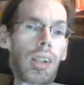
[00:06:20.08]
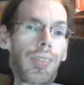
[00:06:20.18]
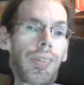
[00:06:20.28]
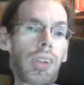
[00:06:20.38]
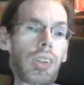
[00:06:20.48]

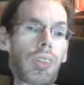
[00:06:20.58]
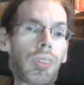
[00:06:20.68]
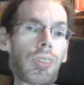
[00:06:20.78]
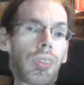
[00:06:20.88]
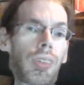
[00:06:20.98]

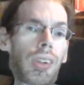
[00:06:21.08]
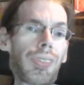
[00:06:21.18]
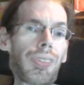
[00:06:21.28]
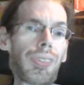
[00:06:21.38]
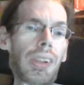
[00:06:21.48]
laser
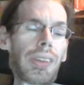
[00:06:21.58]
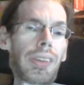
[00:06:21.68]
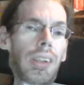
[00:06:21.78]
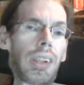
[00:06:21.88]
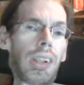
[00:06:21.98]
great
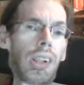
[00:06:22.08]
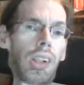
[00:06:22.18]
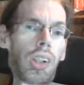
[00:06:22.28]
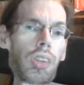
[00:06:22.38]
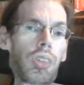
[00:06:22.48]
reality
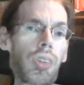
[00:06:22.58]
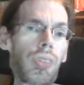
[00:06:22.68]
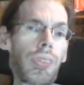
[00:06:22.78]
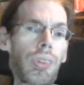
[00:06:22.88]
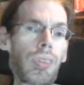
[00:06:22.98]

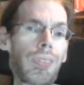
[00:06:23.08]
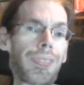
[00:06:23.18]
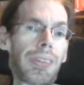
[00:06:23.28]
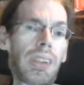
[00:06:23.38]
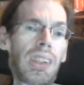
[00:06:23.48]
new loot
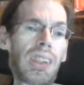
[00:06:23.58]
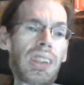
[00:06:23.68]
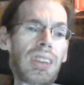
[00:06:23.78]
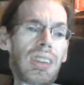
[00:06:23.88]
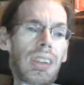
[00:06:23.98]

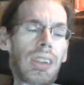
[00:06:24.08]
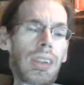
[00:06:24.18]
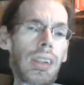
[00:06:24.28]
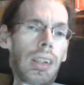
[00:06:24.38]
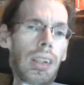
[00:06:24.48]
Kings.
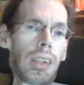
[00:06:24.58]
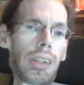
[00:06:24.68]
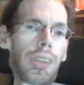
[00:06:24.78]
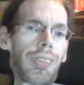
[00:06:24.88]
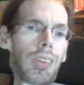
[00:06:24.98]

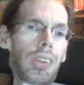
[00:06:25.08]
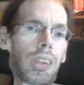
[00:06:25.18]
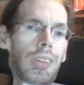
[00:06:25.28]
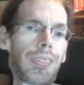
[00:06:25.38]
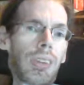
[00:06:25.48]
Here is
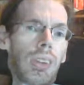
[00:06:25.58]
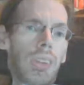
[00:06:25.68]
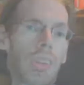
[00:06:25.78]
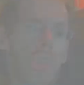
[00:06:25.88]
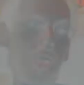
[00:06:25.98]
this
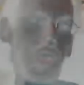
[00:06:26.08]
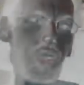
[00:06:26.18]
month's